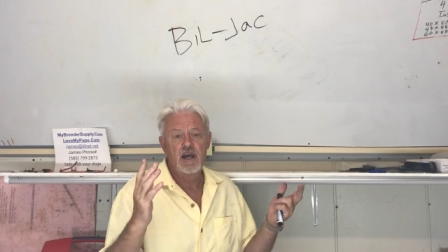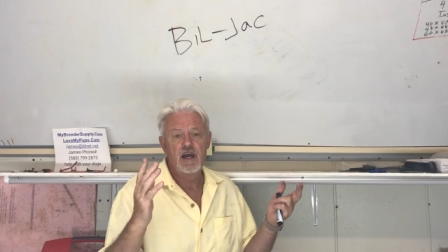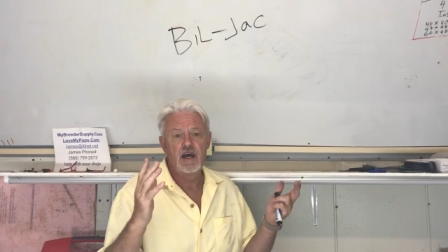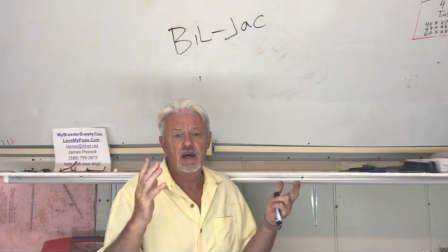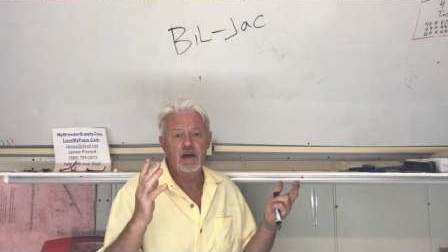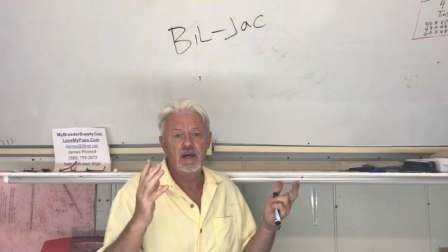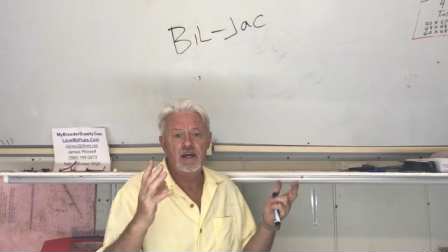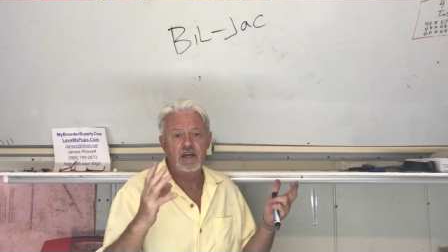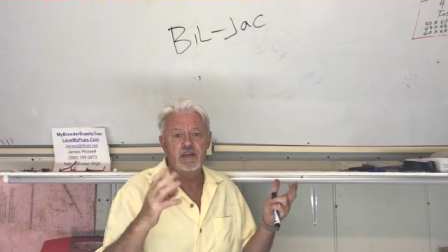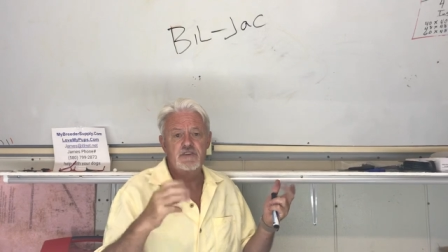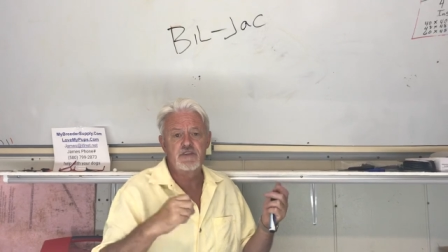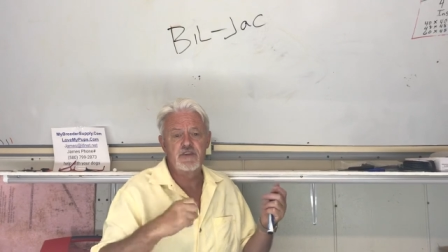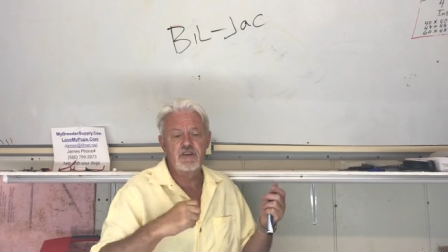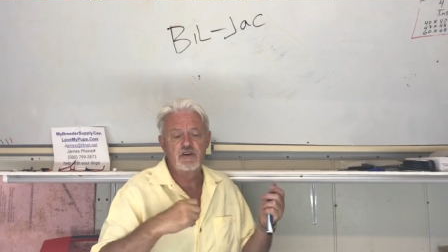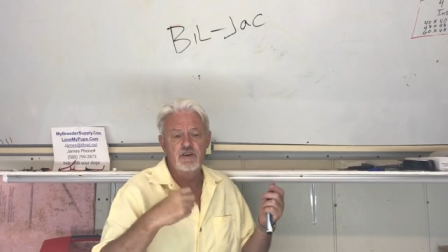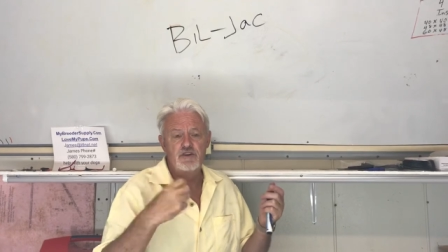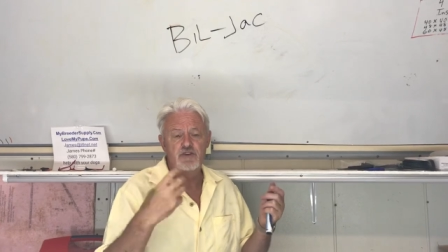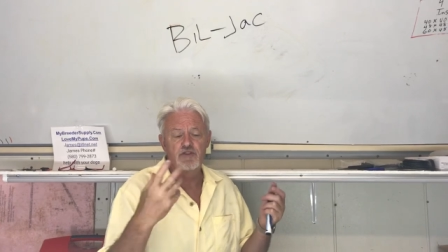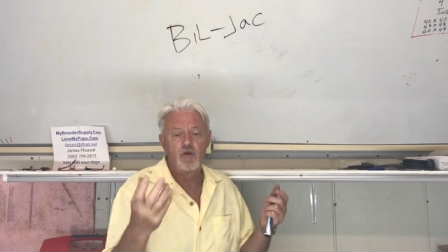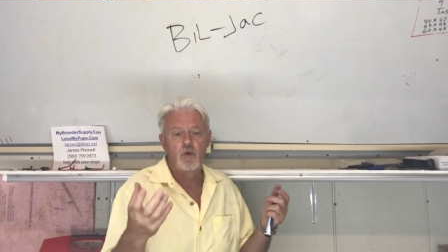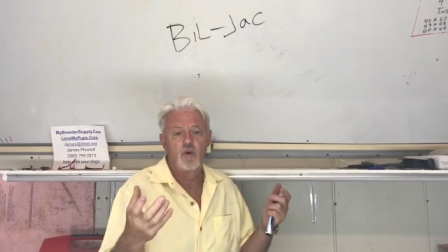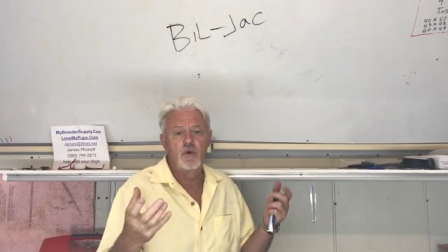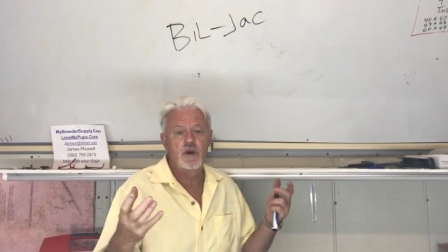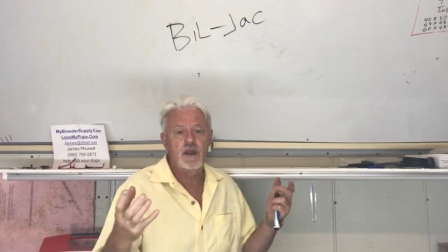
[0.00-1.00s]
Uh, it, you
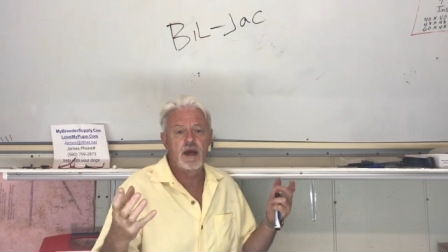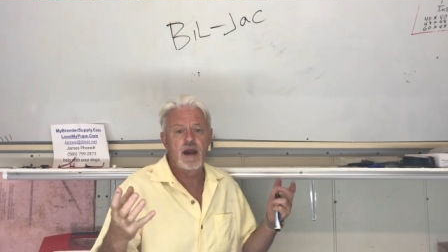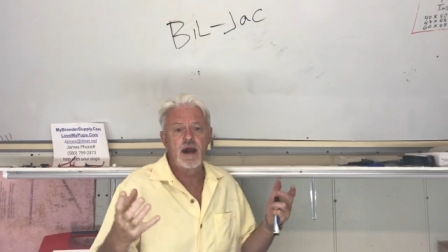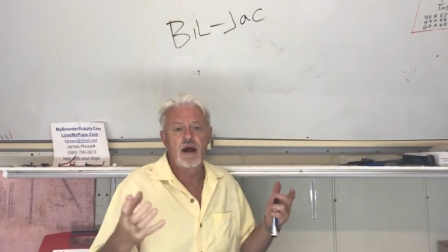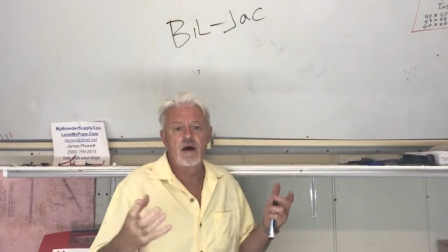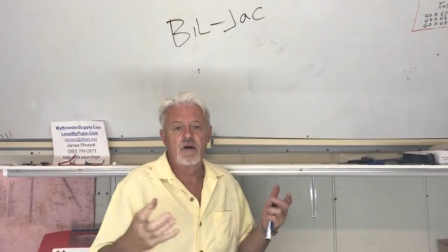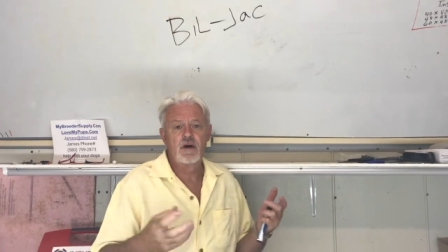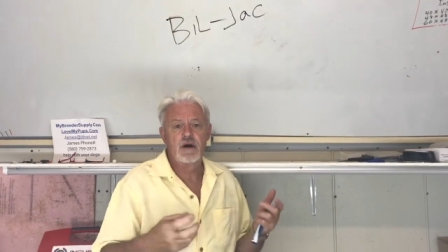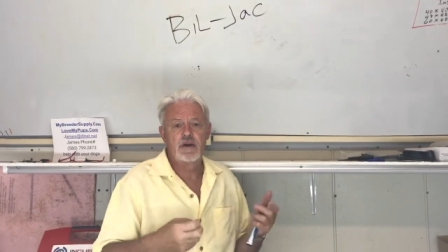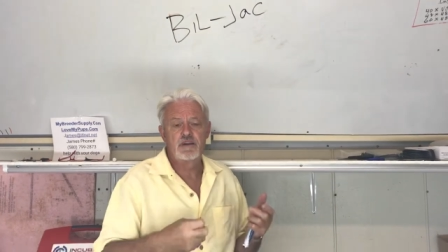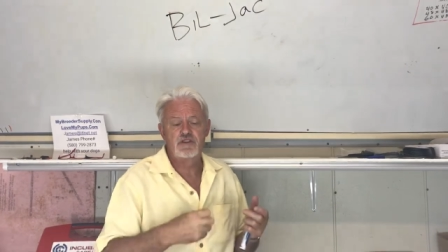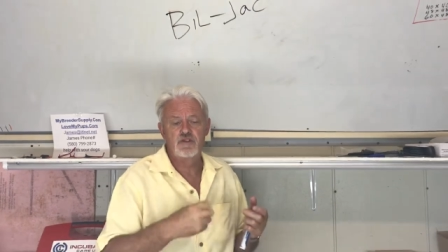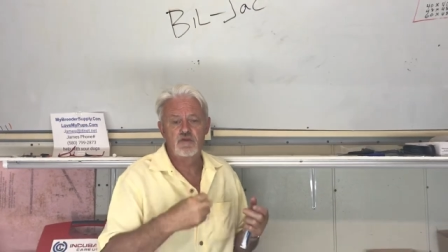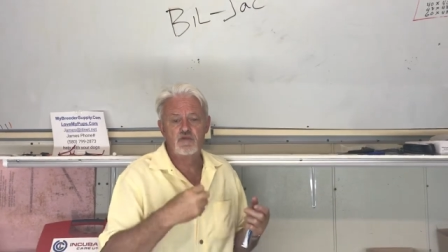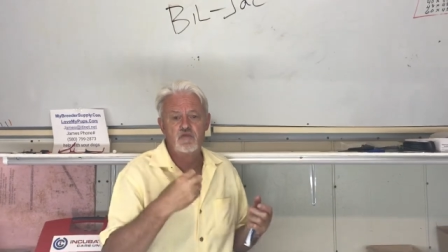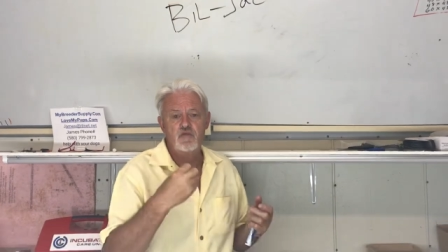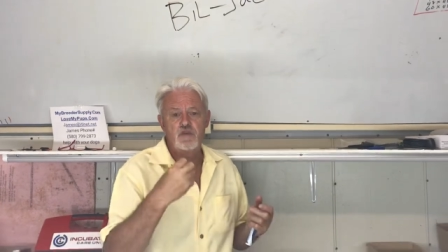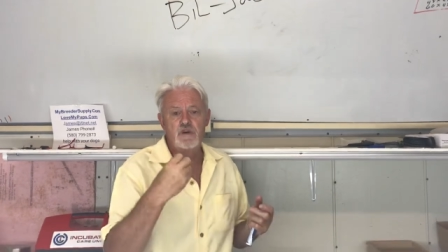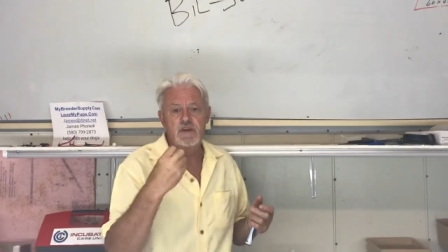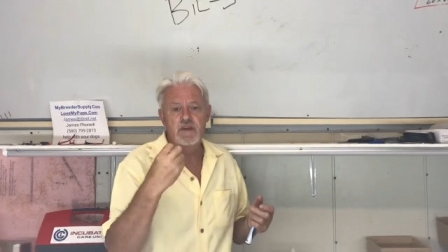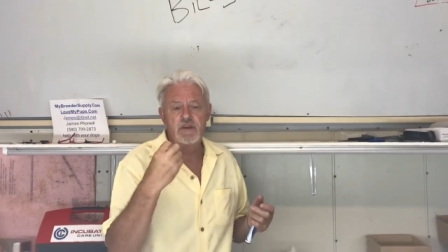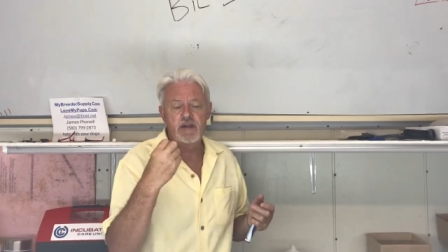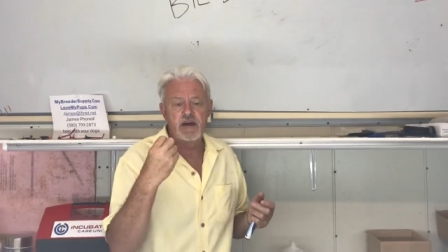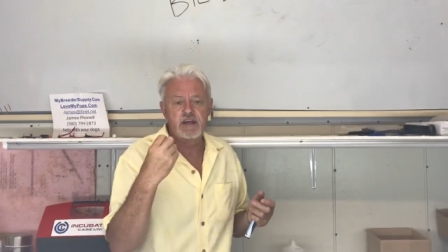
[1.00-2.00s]
thaw it out. It's a
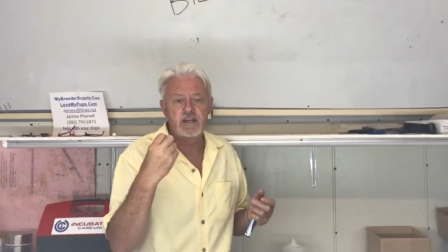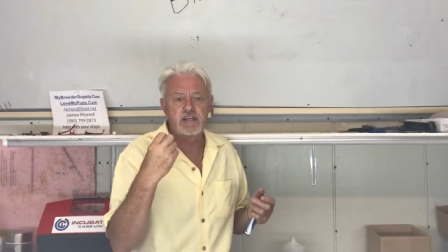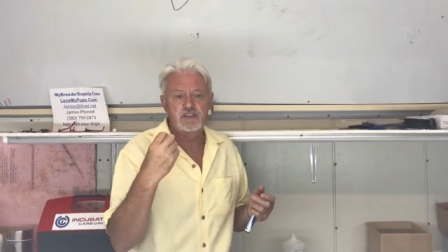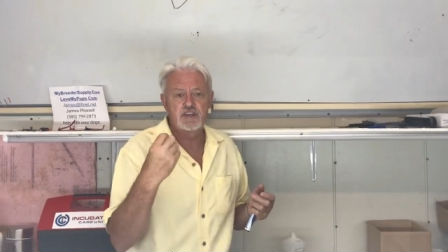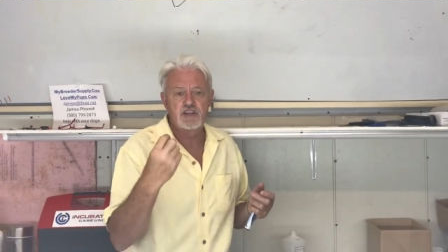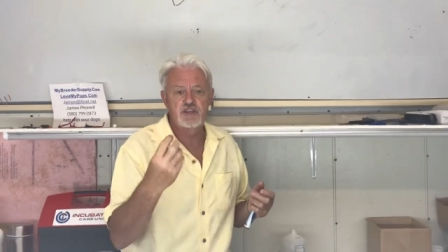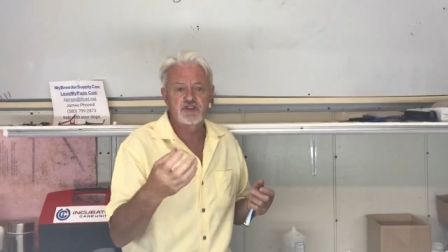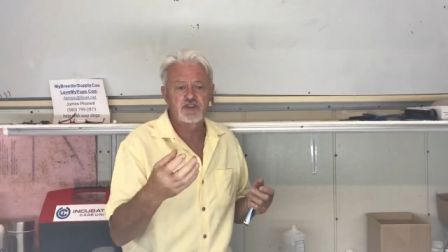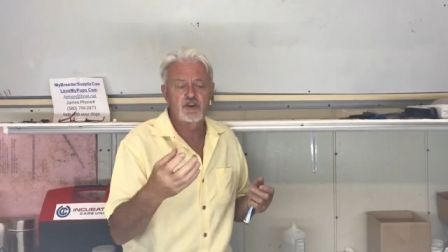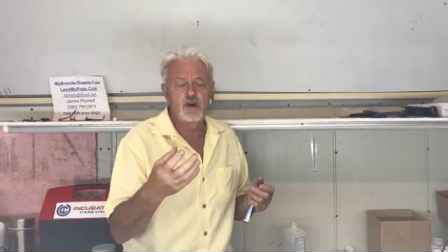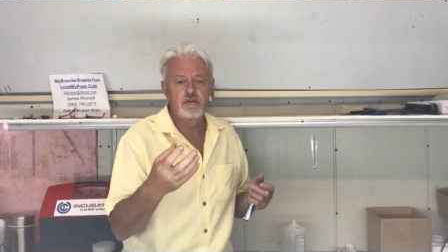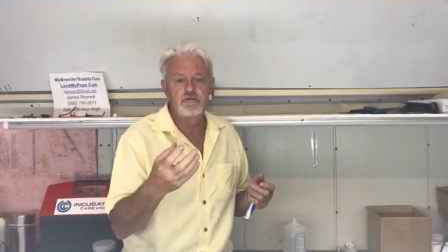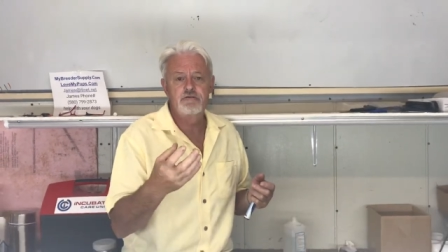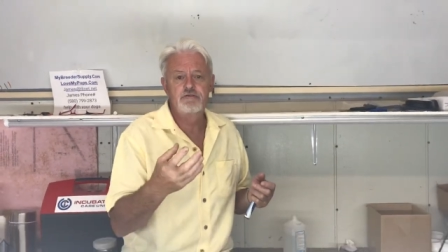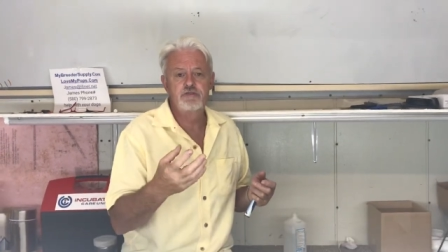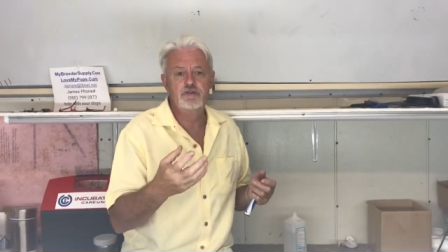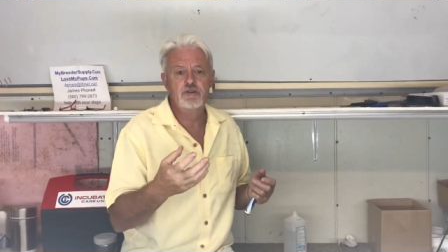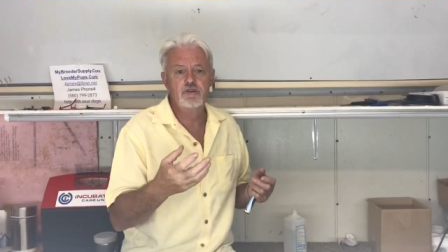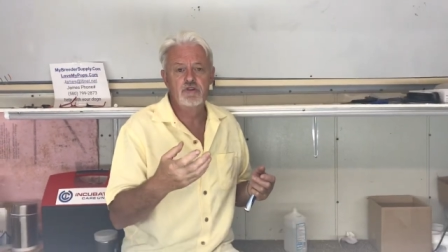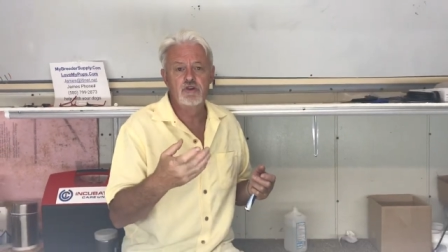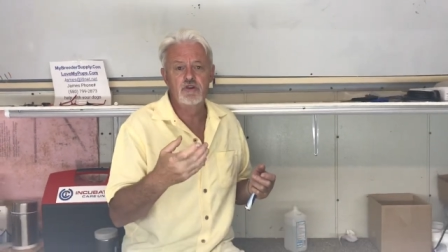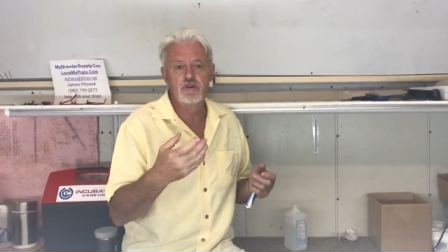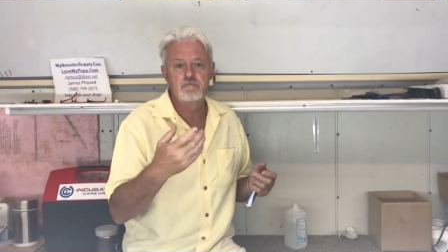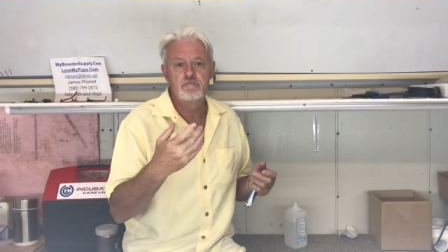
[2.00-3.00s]
really it's a soft
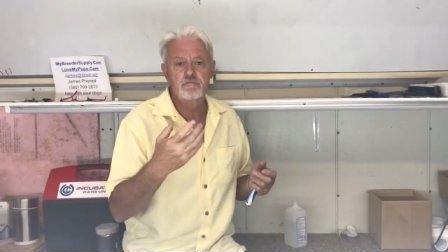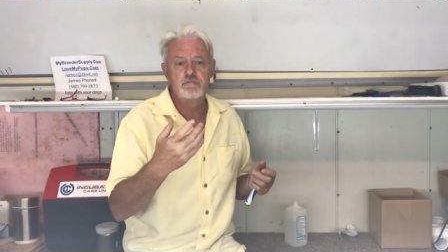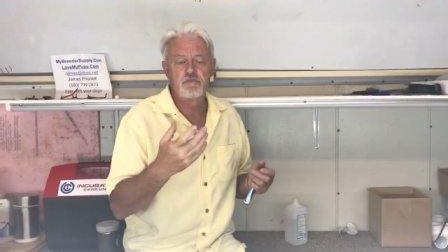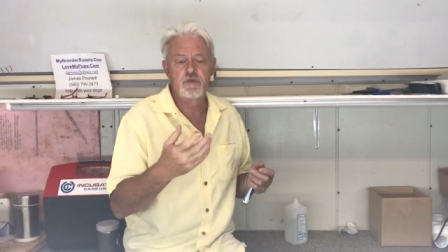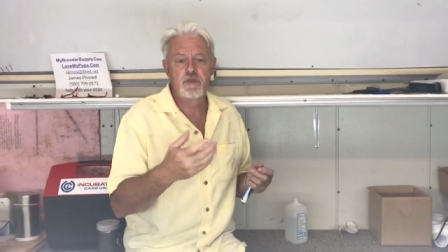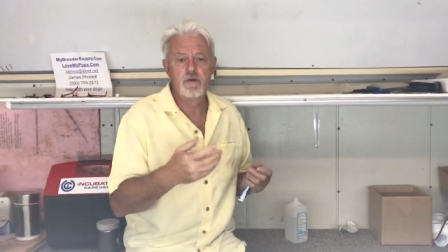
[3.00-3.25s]
food.